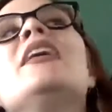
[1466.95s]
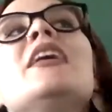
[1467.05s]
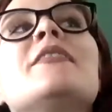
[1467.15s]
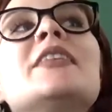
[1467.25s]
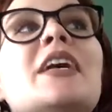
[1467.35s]

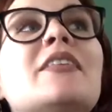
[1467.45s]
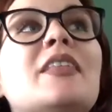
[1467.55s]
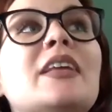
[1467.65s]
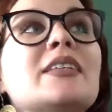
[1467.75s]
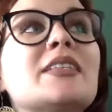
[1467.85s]
Even down to
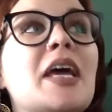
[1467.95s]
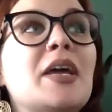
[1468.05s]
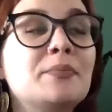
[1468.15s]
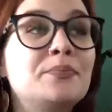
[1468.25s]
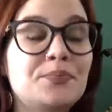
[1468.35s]
things
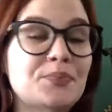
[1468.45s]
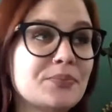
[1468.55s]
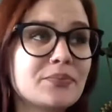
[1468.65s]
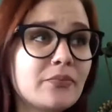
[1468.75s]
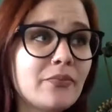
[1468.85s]
like
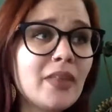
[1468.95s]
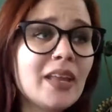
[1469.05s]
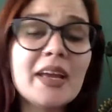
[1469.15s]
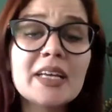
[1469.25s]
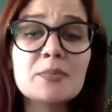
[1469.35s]

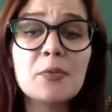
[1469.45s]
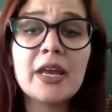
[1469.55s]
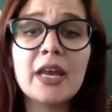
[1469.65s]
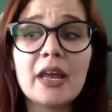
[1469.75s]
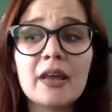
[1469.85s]

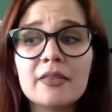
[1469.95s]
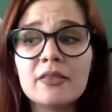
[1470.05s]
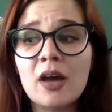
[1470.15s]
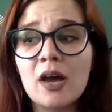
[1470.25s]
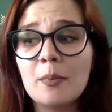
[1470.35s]
explaining
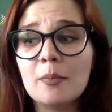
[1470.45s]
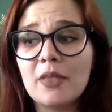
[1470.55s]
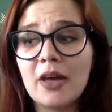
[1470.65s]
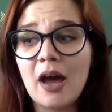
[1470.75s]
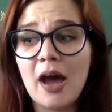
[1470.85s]
that